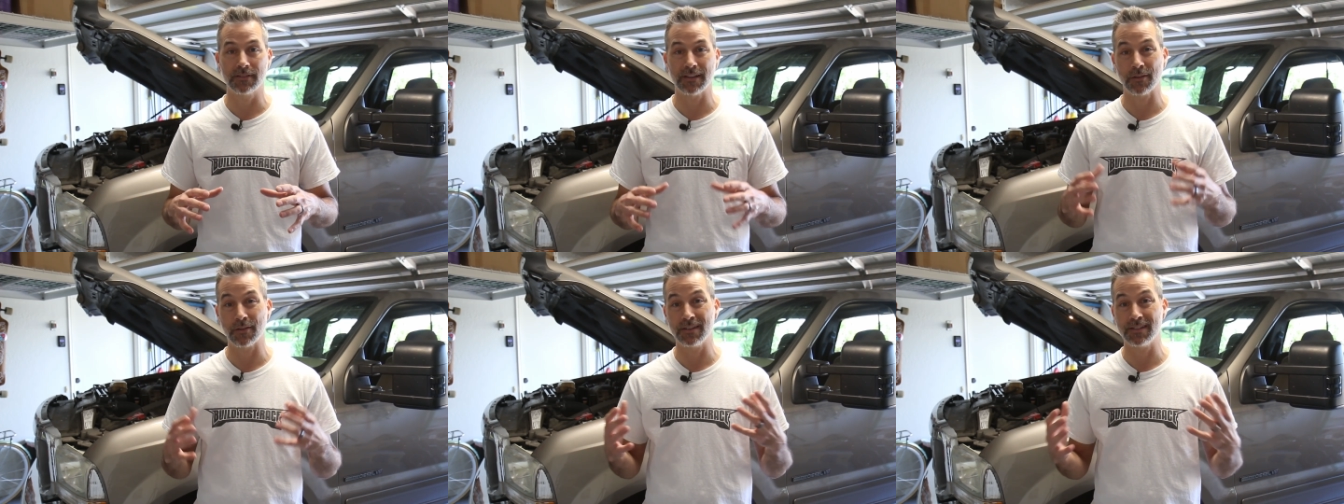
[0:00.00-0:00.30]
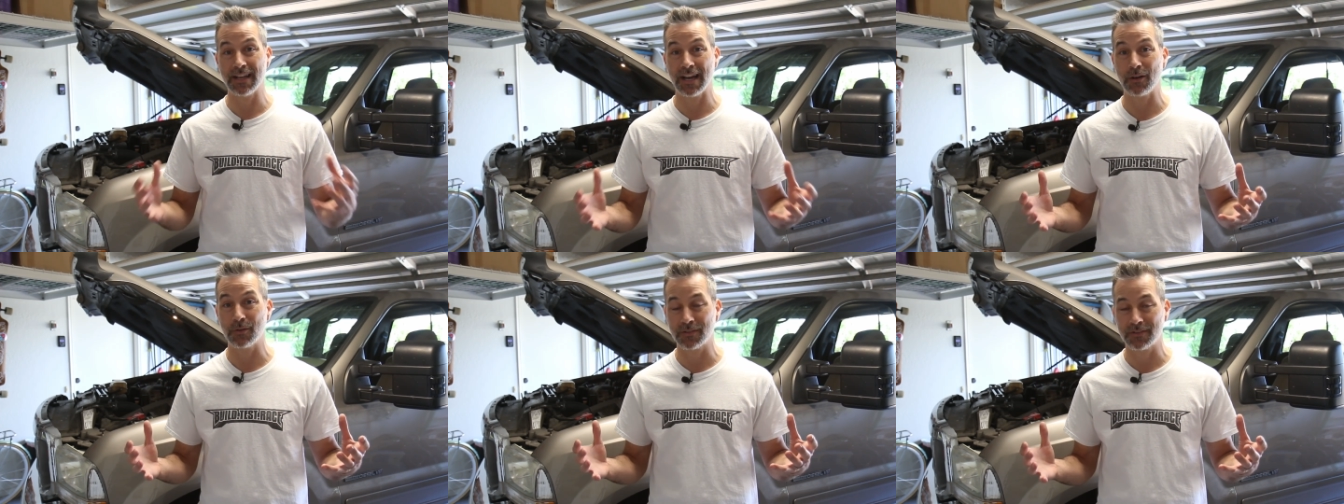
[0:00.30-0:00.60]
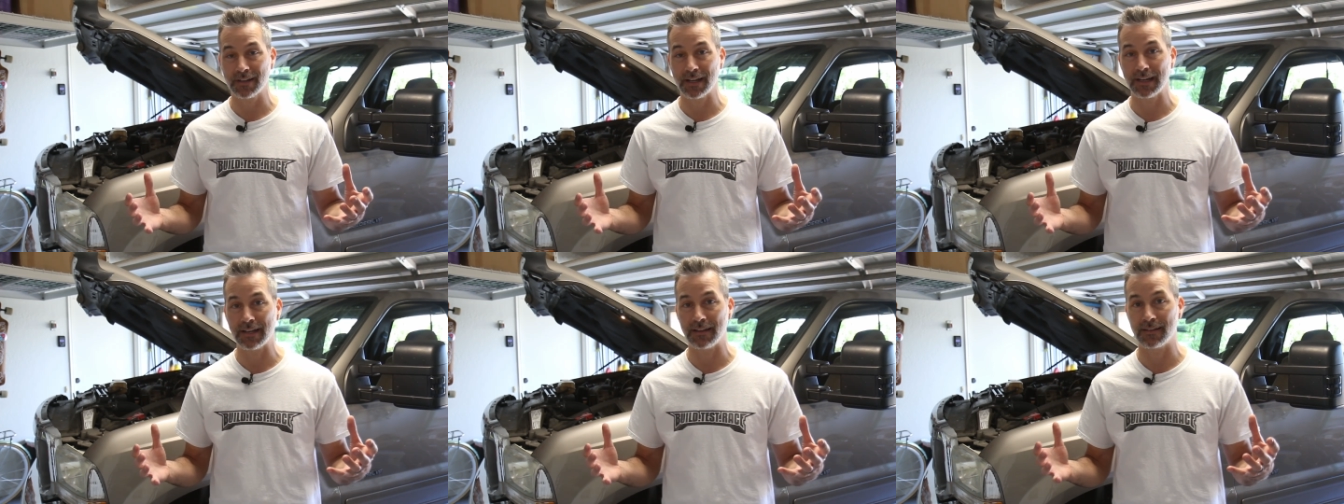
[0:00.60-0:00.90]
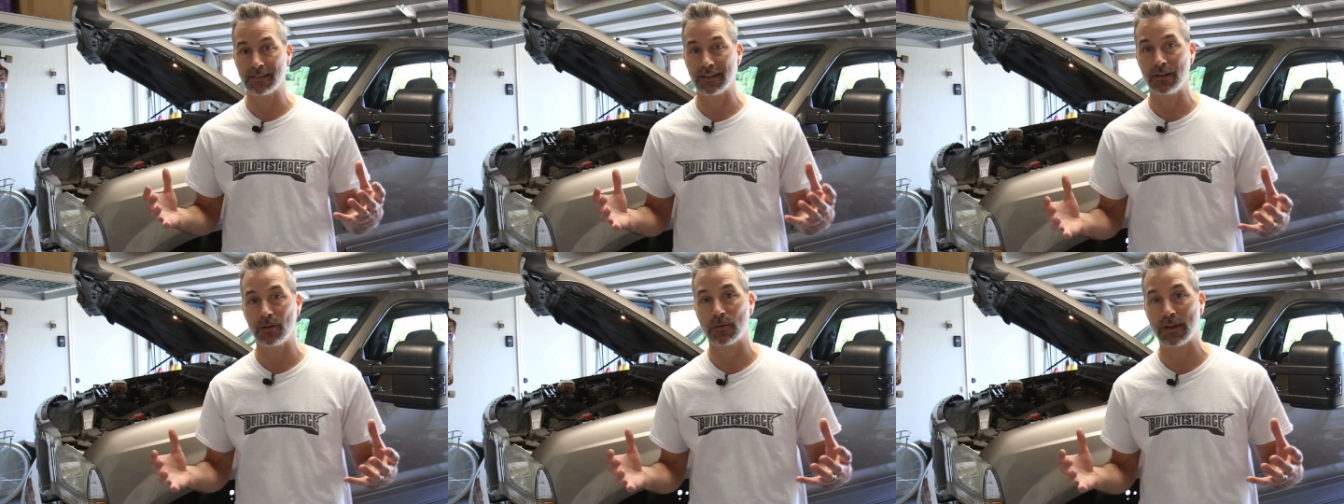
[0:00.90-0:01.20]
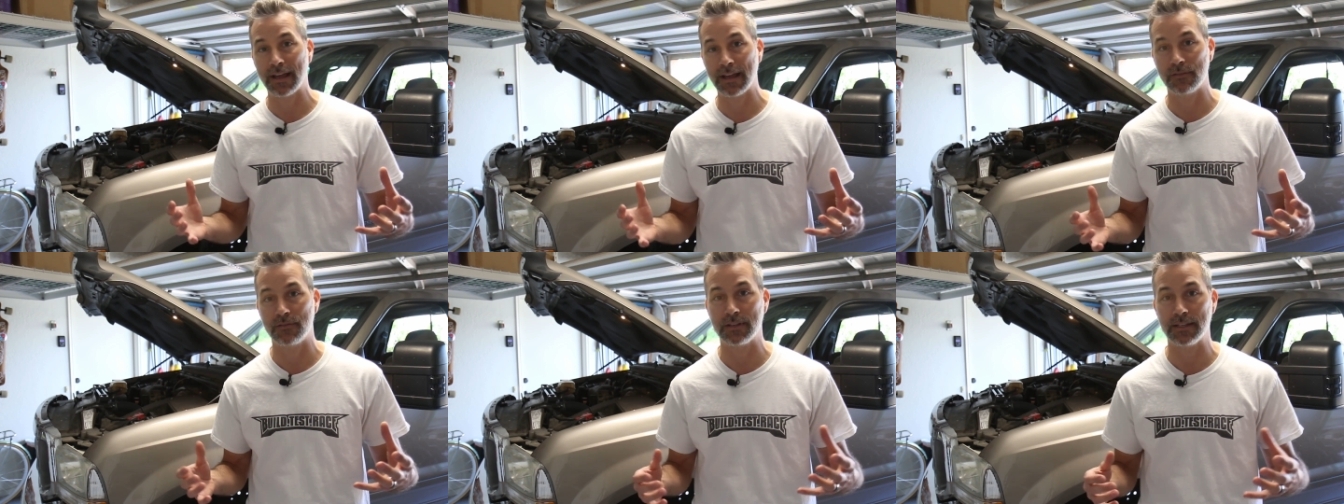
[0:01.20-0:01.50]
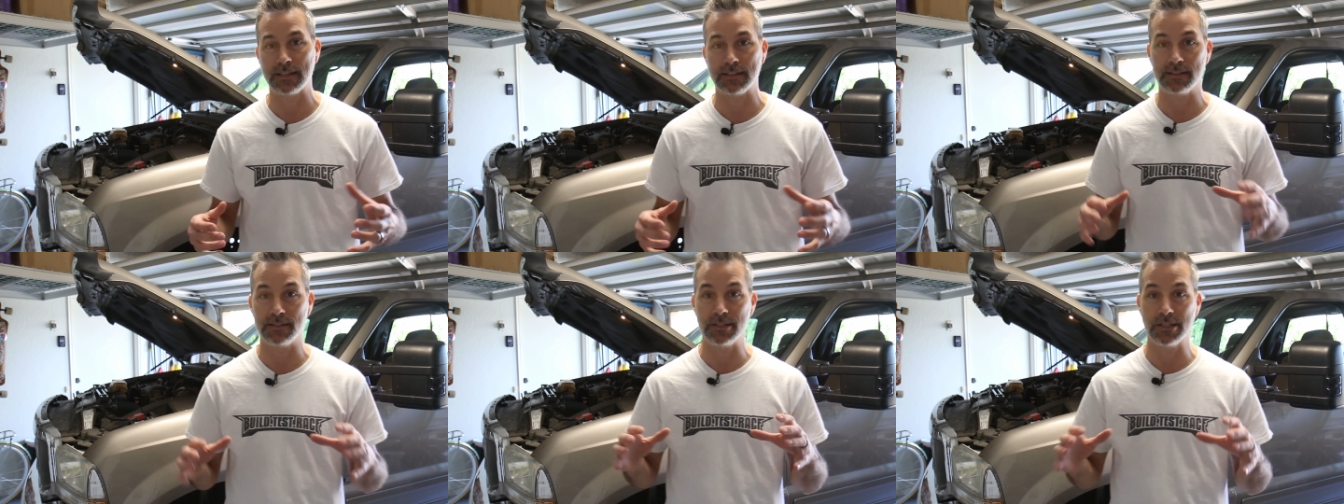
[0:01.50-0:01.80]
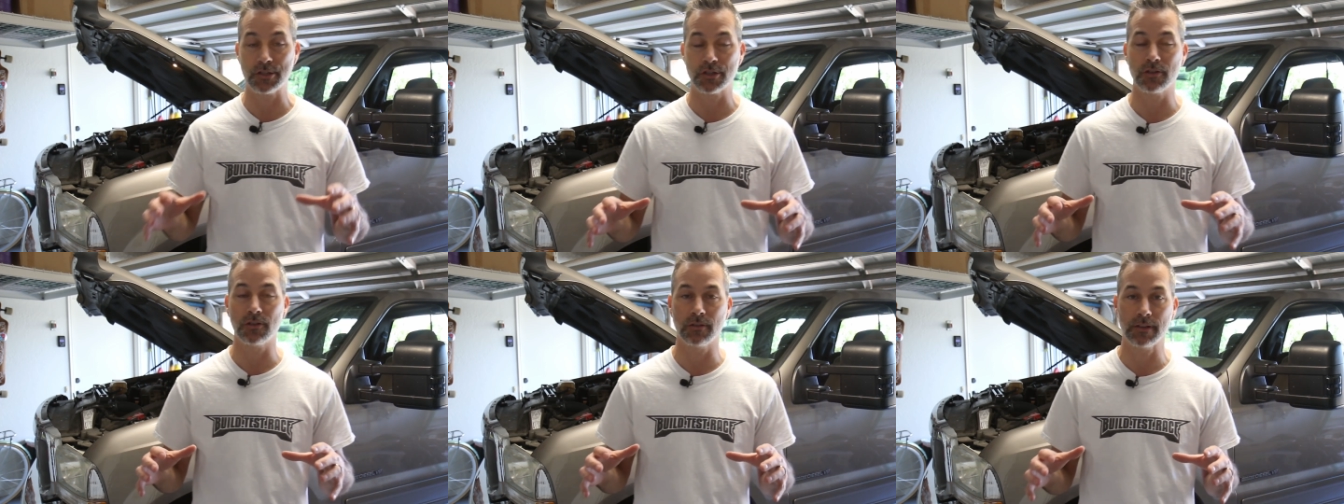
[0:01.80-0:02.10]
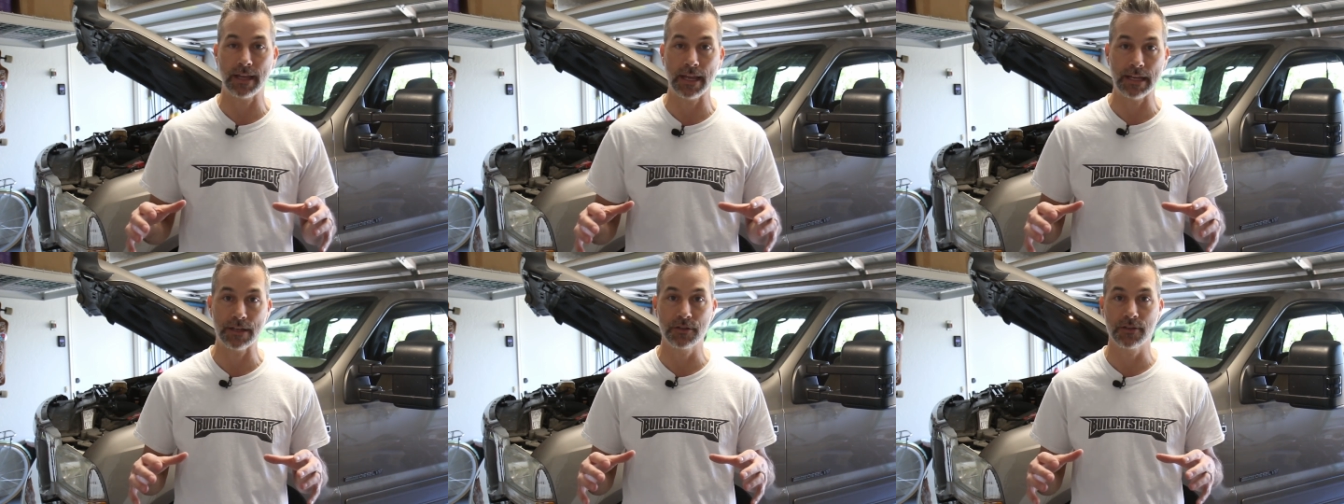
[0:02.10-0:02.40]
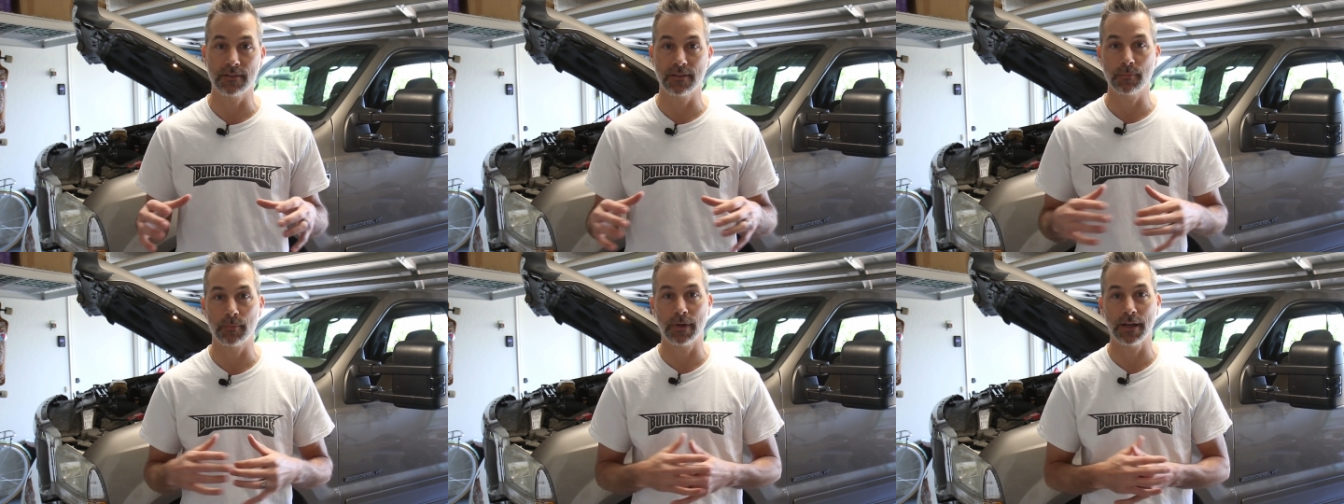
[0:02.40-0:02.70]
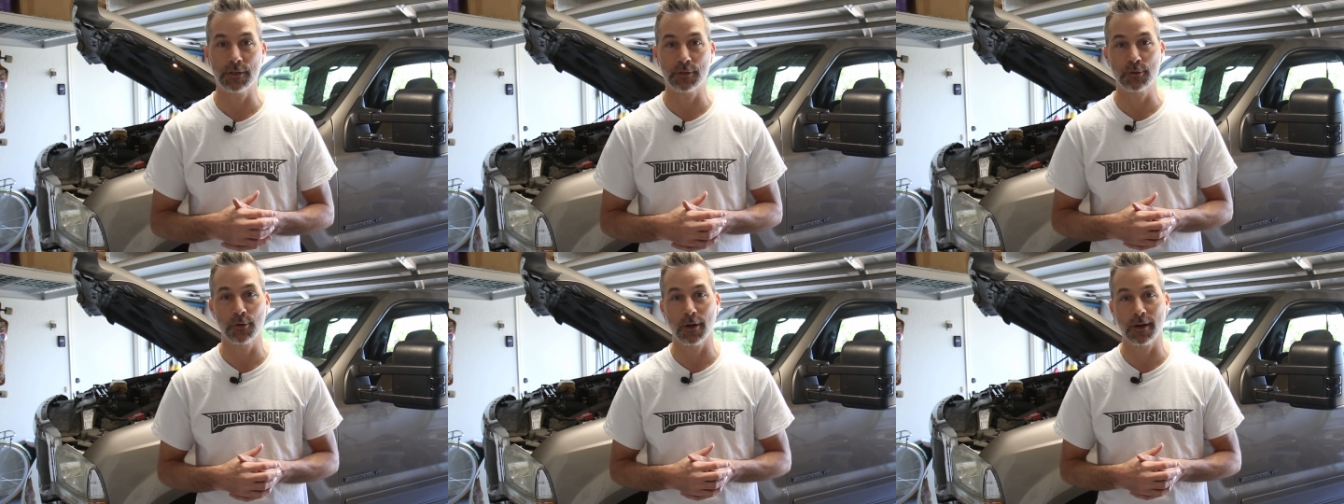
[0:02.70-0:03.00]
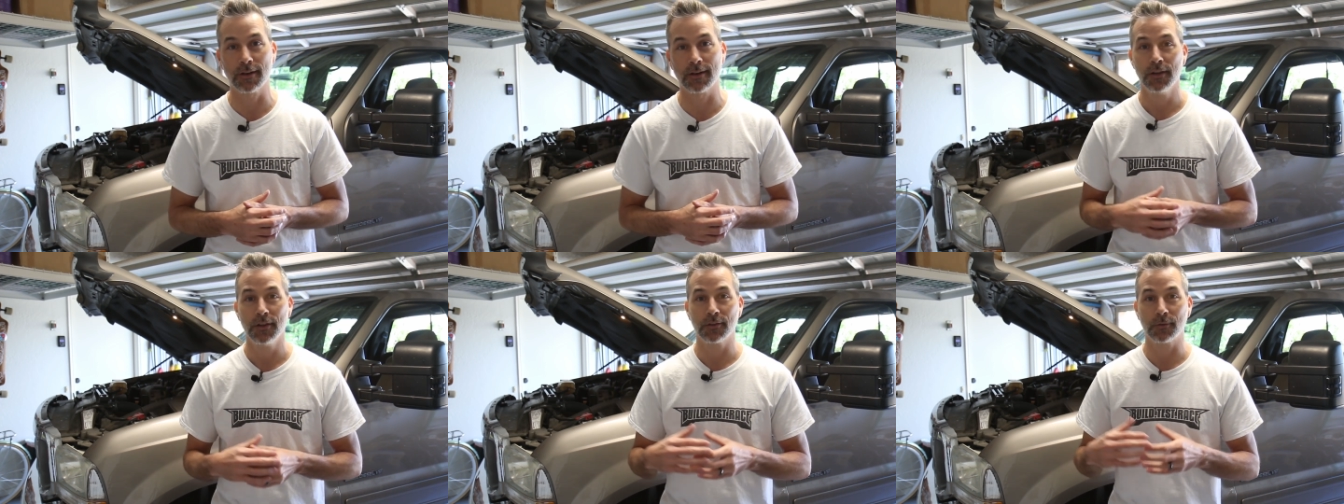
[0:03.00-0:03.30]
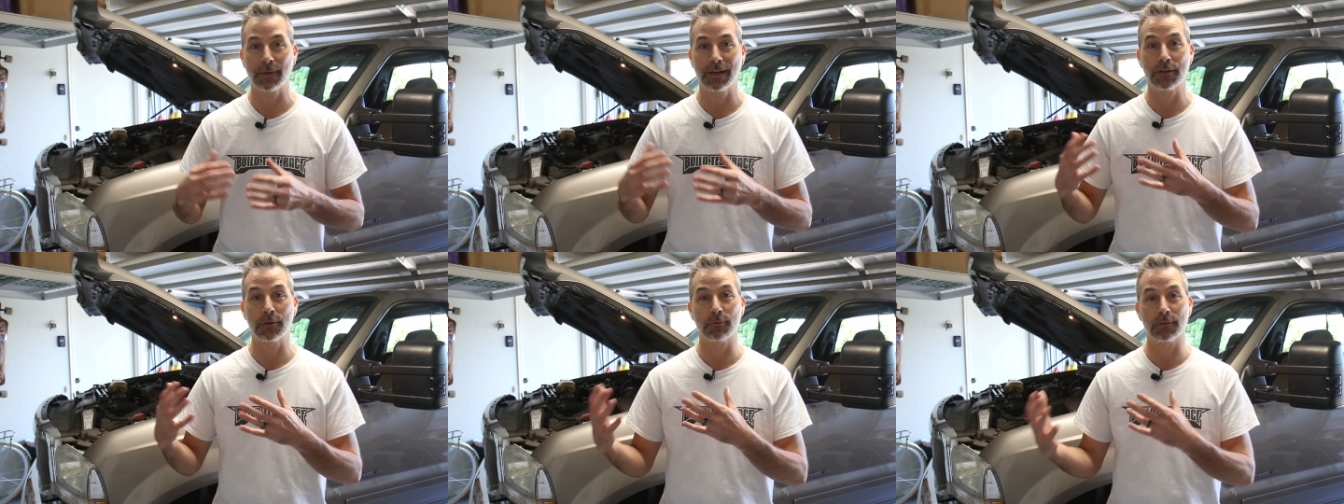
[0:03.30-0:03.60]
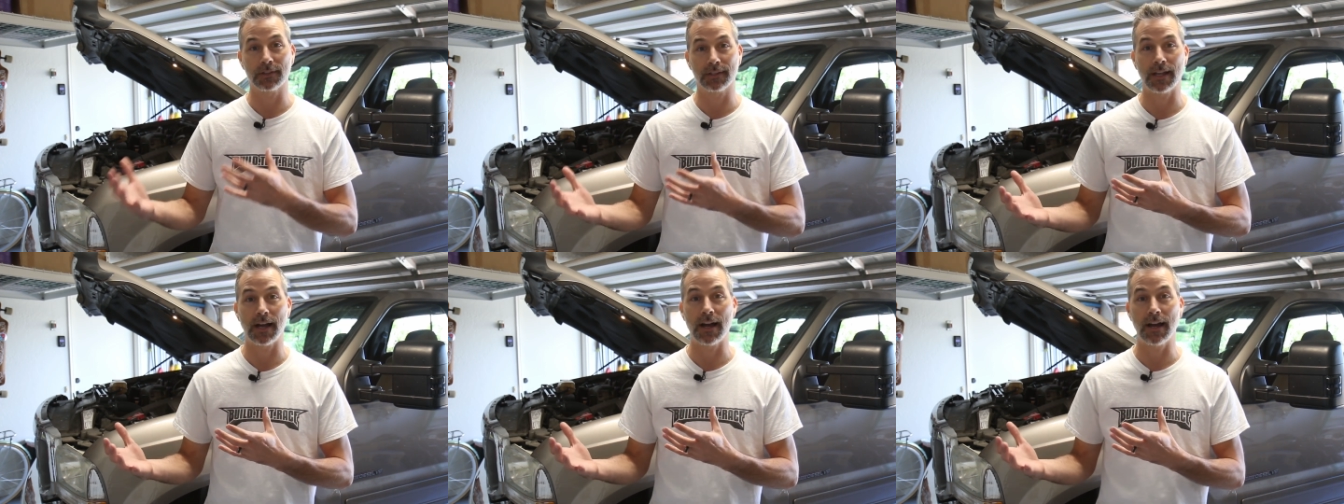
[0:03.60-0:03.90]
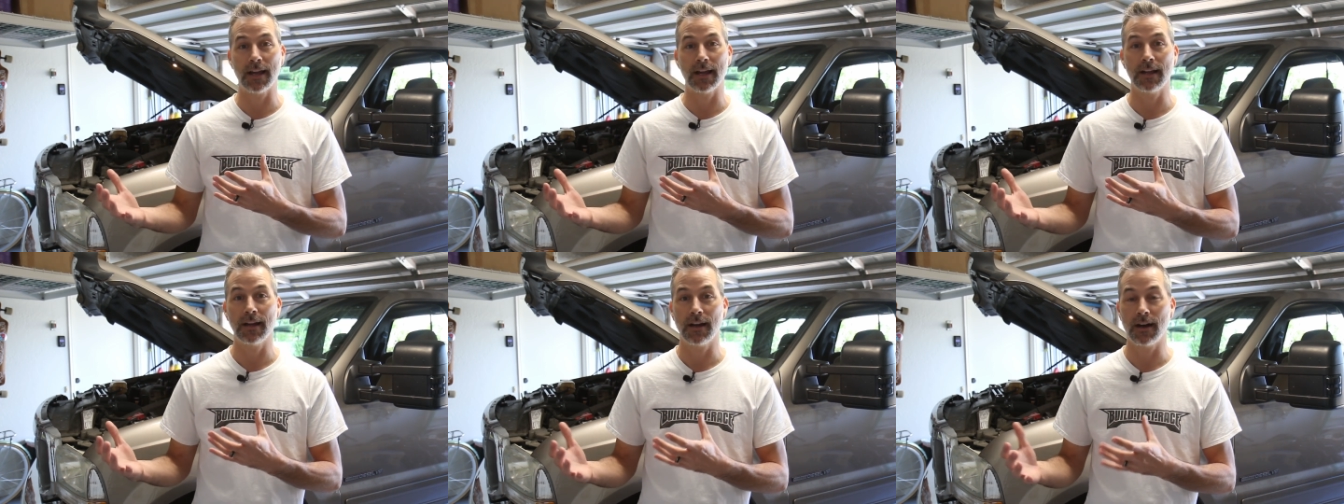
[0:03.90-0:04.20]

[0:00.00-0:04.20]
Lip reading: Now, the downside is I don't have any digital gauges in my truck, so I had to rely